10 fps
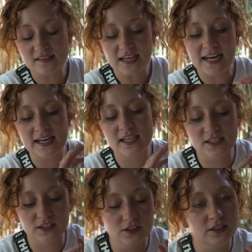is a
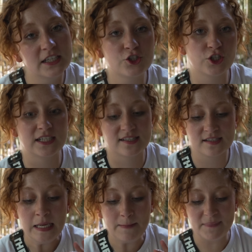delicious
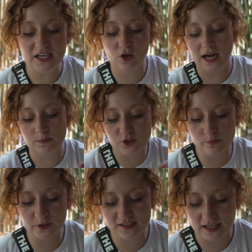meal. I'm
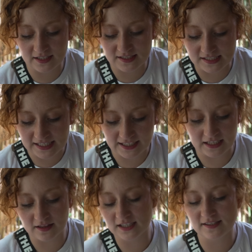super excited to dig
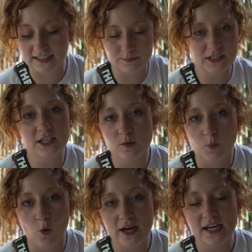into this. Like, I'm getting to the
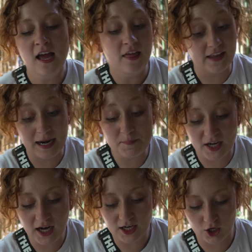point that I'm
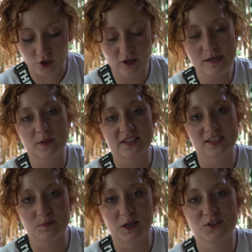not hungry, but
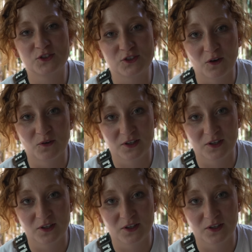this smells so